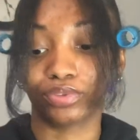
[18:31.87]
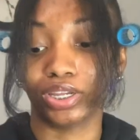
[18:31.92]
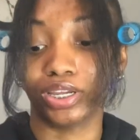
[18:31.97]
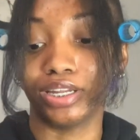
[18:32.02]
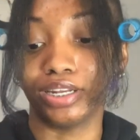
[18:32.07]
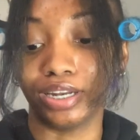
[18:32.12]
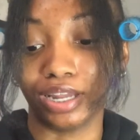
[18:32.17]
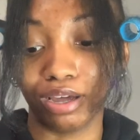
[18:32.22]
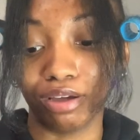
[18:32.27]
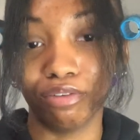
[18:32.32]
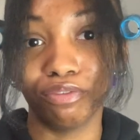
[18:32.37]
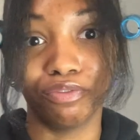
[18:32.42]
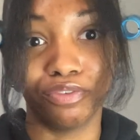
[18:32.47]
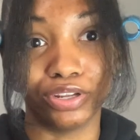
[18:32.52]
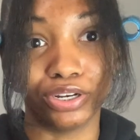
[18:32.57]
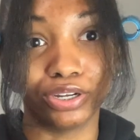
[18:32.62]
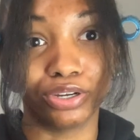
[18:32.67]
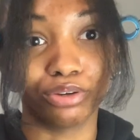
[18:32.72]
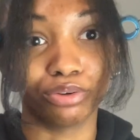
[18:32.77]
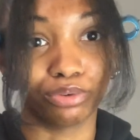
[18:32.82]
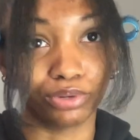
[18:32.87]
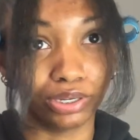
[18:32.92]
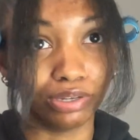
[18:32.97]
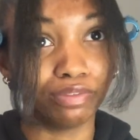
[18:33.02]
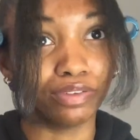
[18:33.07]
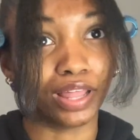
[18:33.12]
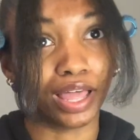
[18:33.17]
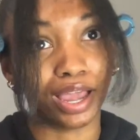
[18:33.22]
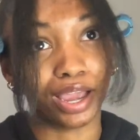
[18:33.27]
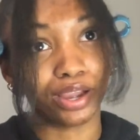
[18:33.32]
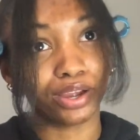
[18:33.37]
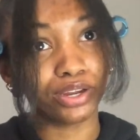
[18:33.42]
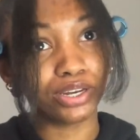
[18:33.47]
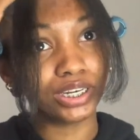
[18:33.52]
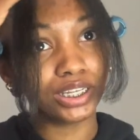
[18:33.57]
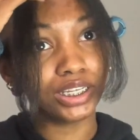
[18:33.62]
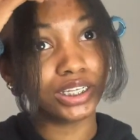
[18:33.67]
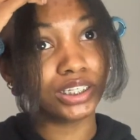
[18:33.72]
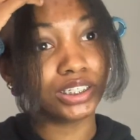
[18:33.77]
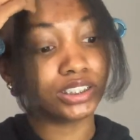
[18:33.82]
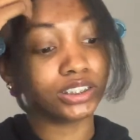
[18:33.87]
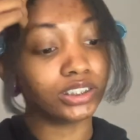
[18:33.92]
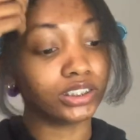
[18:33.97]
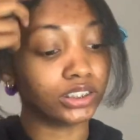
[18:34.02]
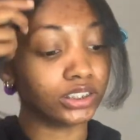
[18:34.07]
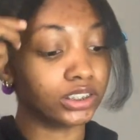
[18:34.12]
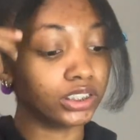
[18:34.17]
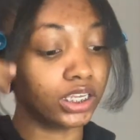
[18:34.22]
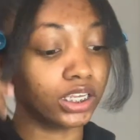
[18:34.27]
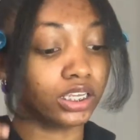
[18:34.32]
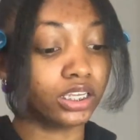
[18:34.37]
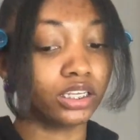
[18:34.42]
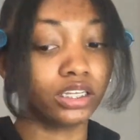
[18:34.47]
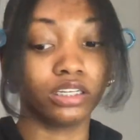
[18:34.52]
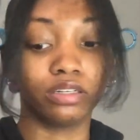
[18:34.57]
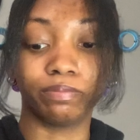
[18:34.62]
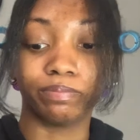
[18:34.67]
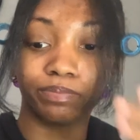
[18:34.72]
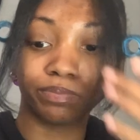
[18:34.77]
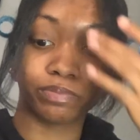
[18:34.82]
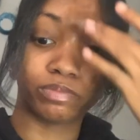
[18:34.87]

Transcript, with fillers: and now i'm finna refly iron these yay